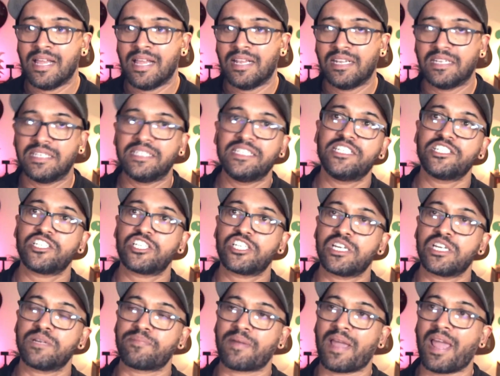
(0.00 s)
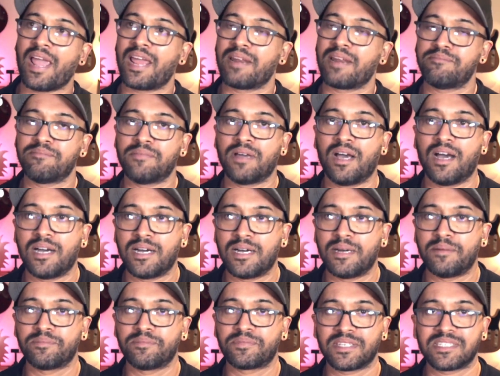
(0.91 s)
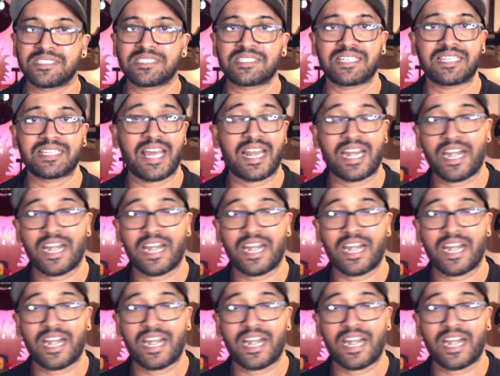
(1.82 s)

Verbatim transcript: leadership and um, things like that.